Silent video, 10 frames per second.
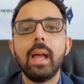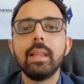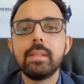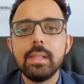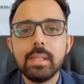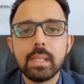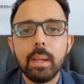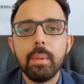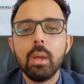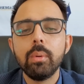and the
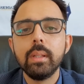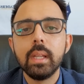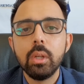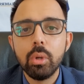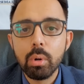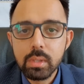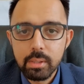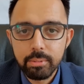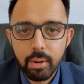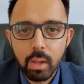CCMA will then
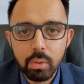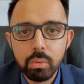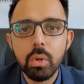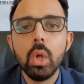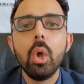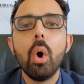notify you